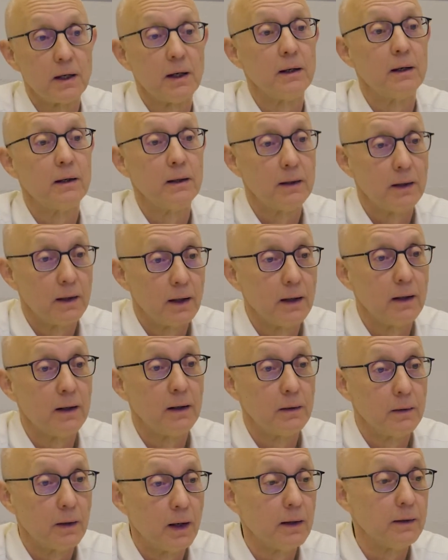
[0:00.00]

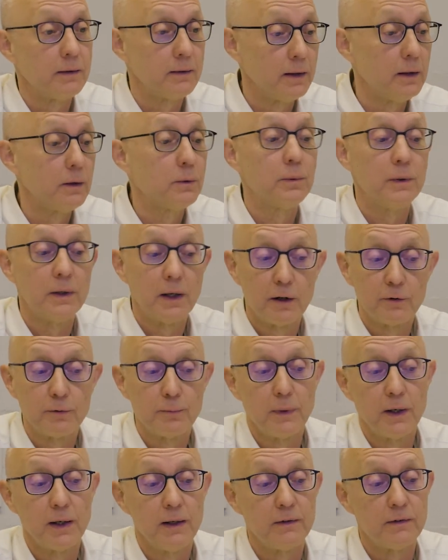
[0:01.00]
I think we have
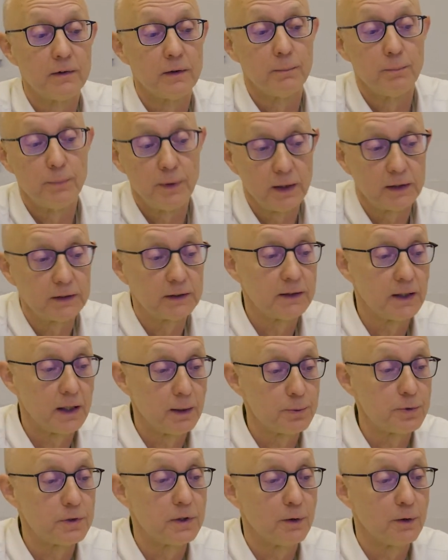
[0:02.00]
made big steps,